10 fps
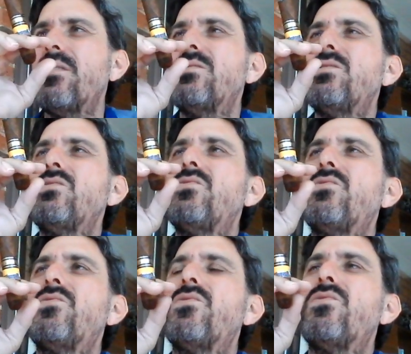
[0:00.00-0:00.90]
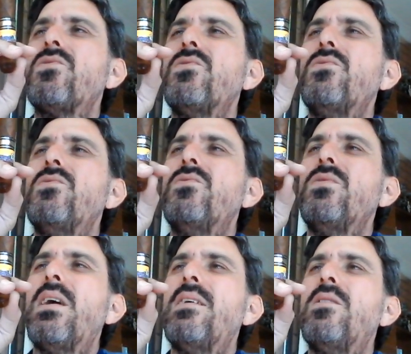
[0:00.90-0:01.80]
just through
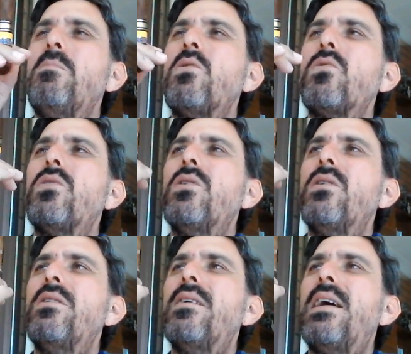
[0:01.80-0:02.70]
the middle third,